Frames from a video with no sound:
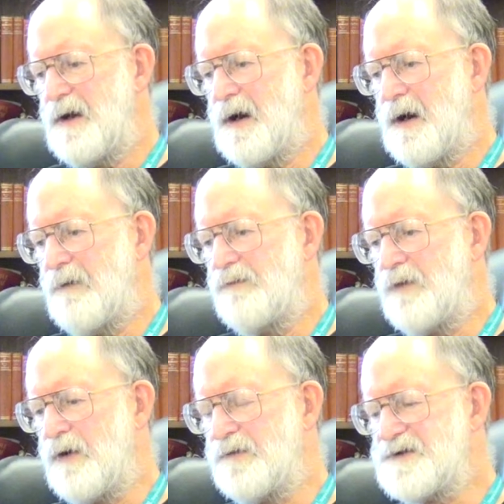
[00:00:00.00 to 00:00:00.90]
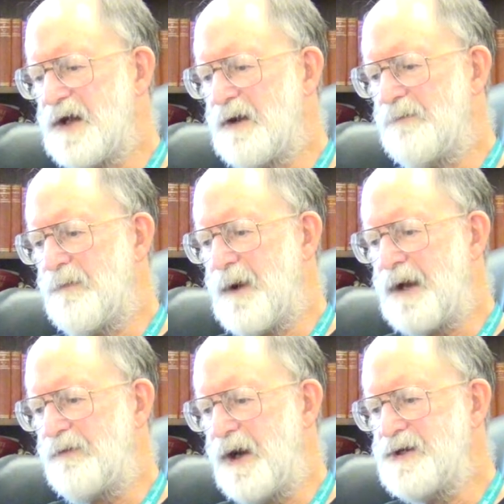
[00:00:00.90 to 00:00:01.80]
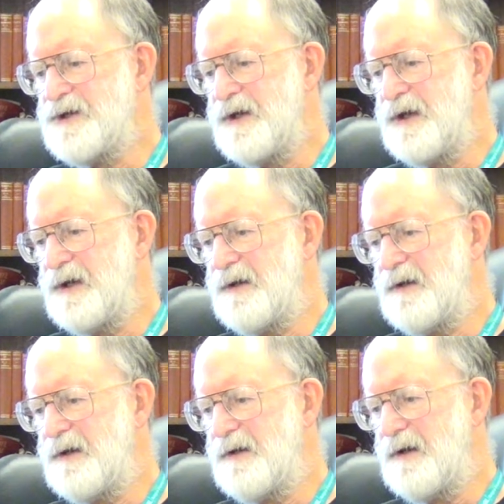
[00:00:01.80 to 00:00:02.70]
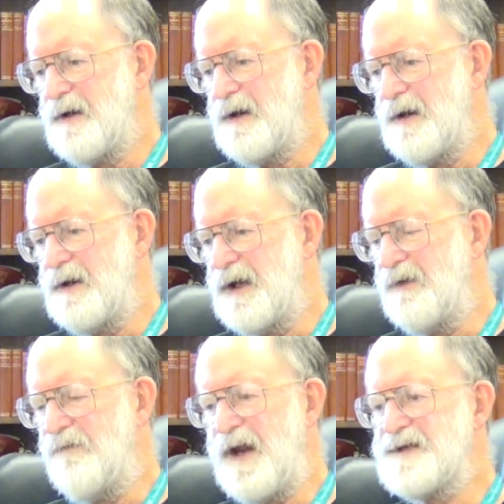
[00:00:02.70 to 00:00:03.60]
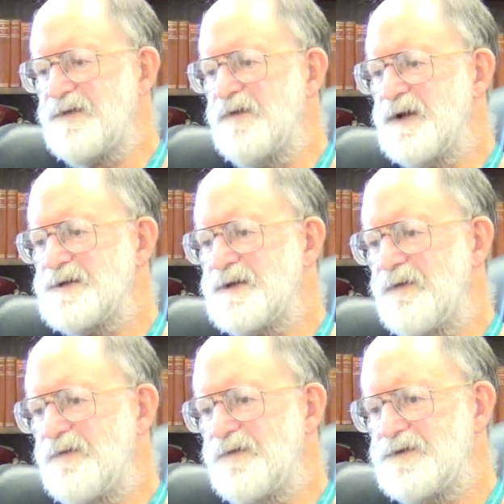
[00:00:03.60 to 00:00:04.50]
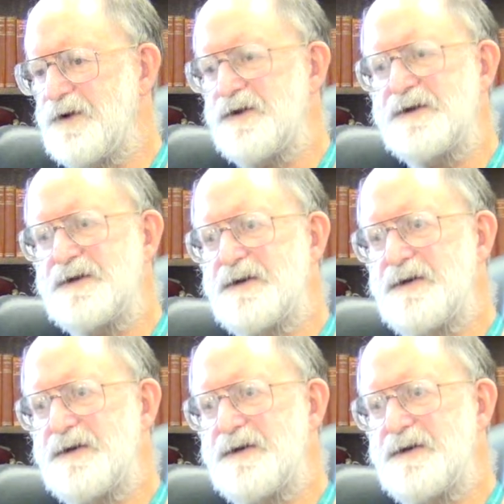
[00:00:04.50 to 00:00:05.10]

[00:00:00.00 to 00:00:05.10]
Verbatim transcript: uh, role of cell migration in the invasiveness of certain